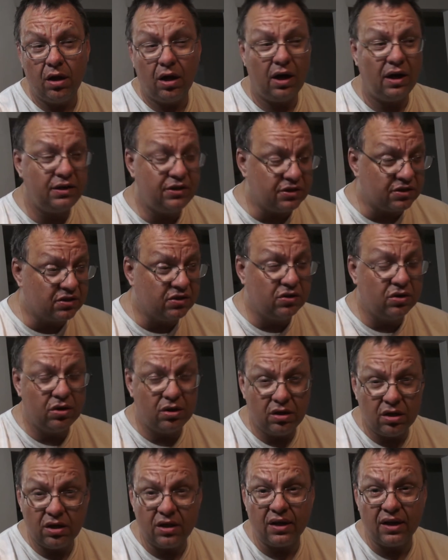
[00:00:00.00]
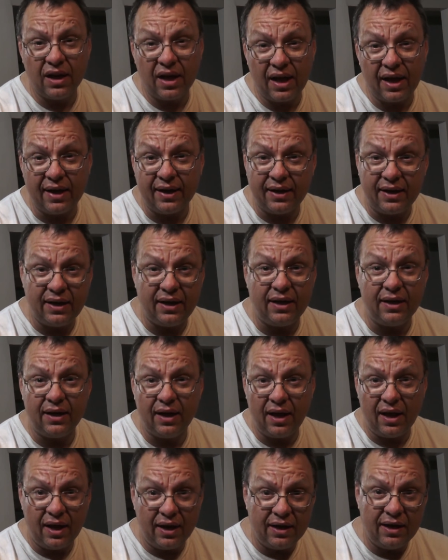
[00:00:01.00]
I just could not eat
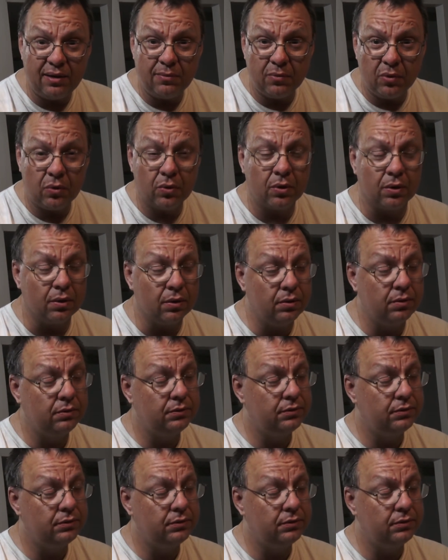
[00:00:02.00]
any more.